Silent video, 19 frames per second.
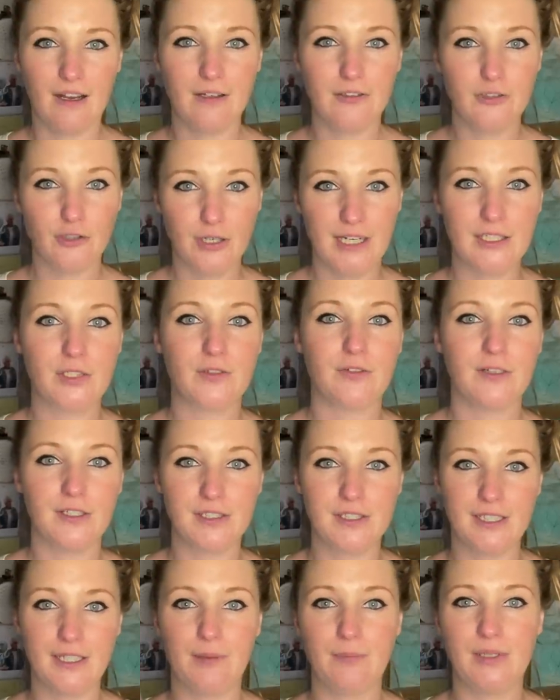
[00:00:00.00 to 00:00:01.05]

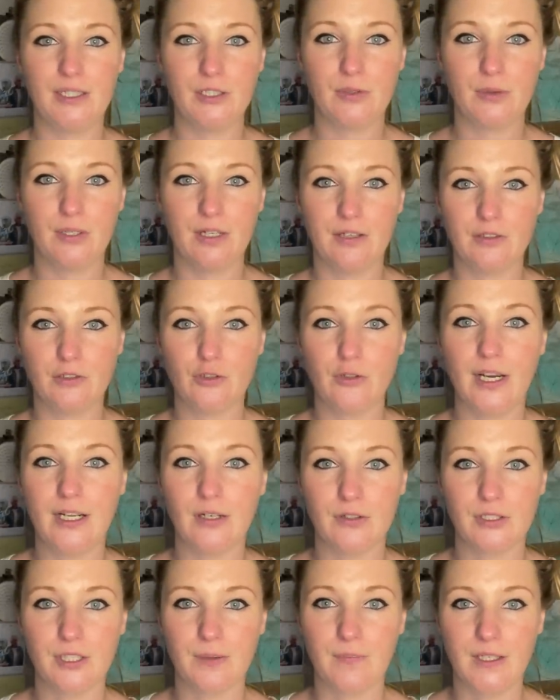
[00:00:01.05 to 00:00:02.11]
transfers them into another tray
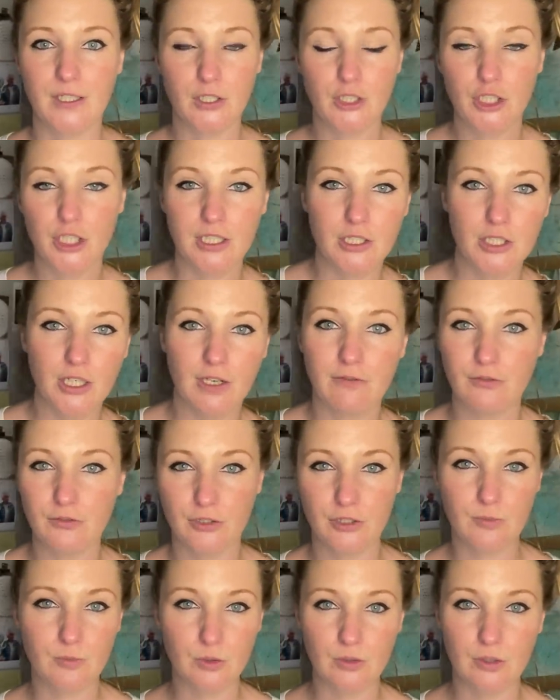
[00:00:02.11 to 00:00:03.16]
or something, she shuffles
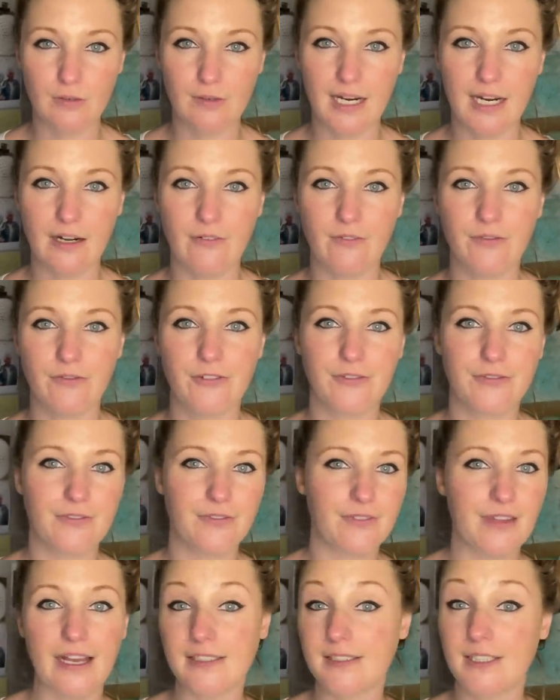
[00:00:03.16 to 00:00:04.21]
them all around,
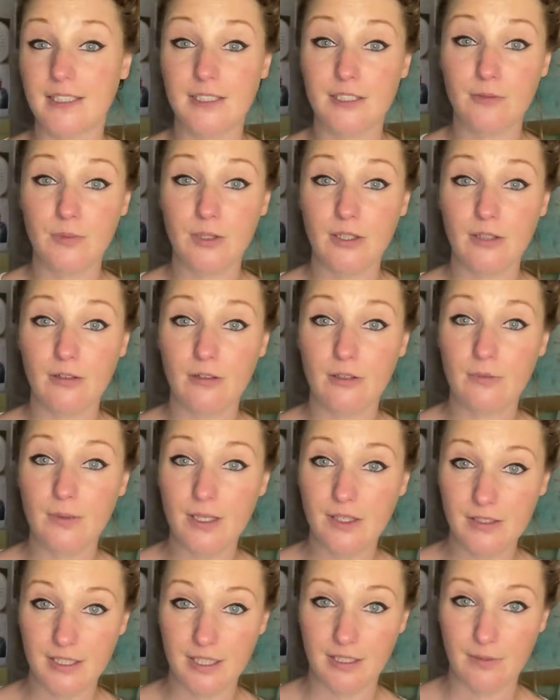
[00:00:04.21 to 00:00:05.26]
that system no longer
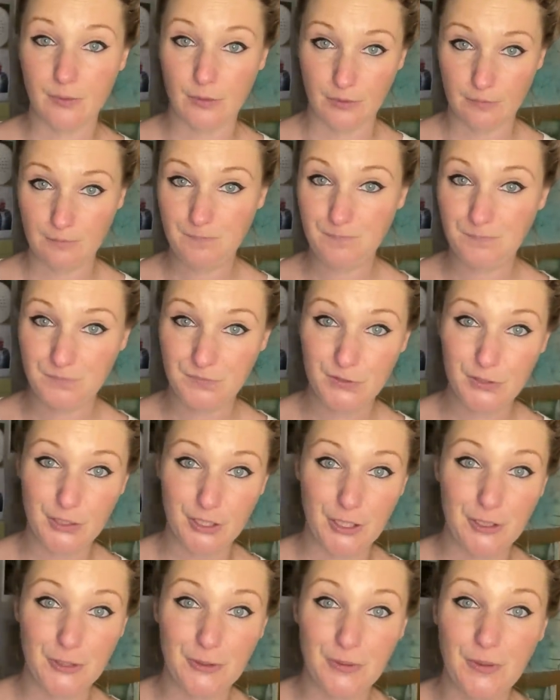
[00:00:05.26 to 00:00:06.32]
works anymore.
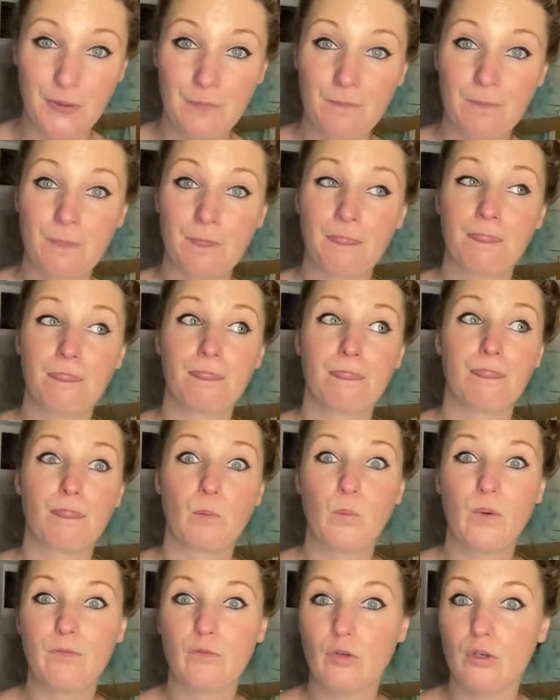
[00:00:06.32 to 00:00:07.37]
So
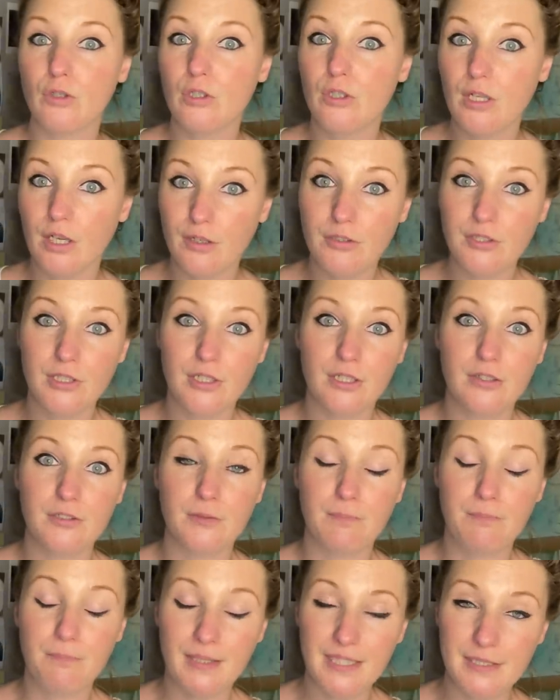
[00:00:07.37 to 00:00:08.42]
we've got loads and loads
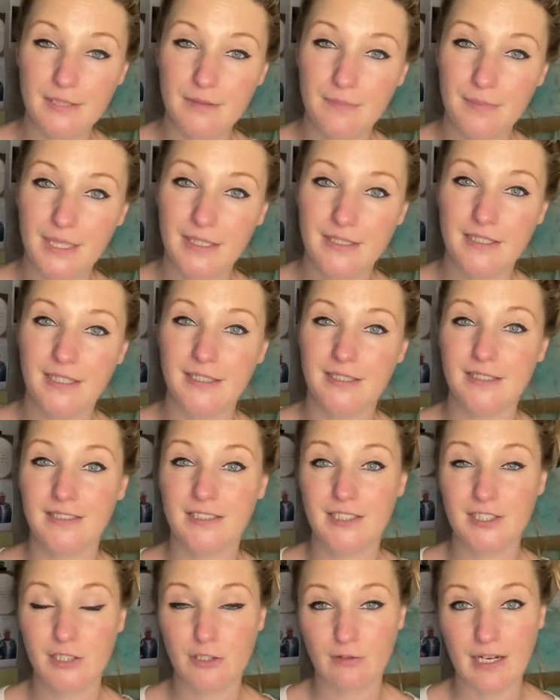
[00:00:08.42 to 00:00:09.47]
of bits and pieces and
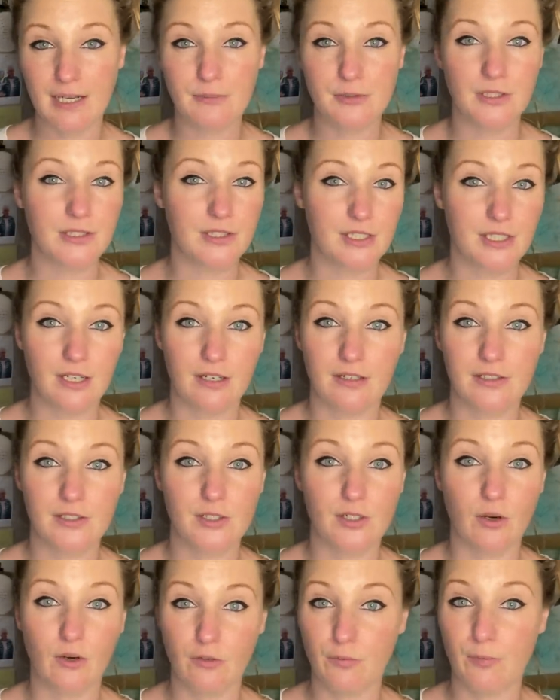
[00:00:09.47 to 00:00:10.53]
scraps and starts
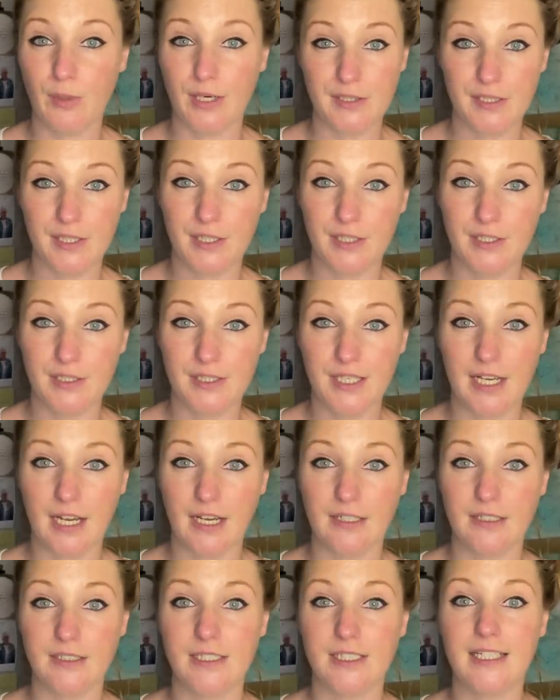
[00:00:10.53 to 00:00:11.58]
of brassicas,
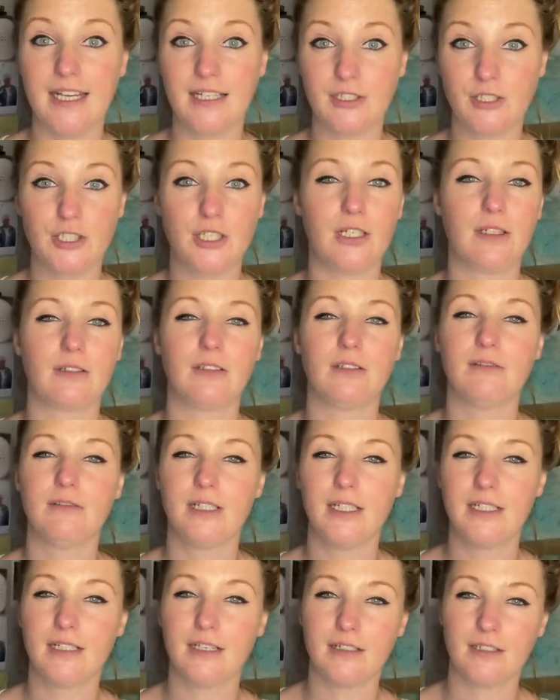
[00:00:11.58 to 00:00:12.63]
and next year I'm going to
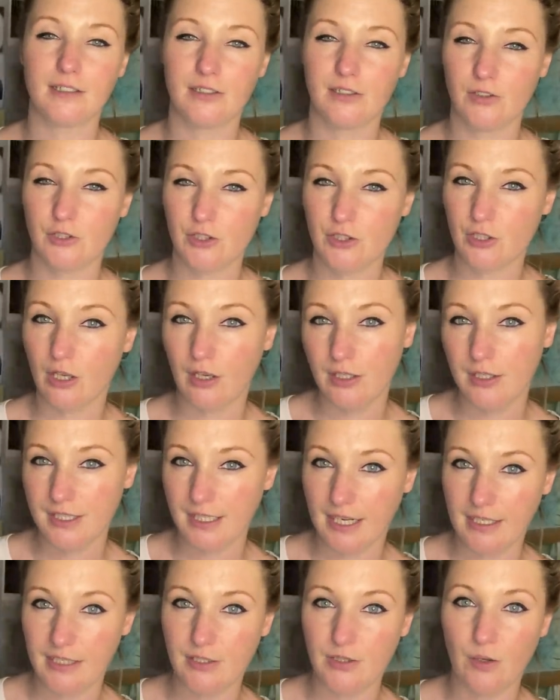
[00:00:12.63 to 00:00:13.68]
really kind of
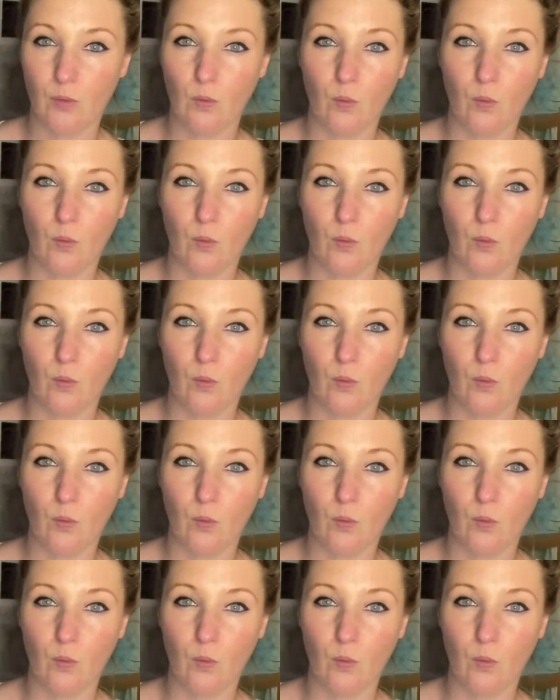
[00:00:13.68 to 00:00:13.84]
consolidate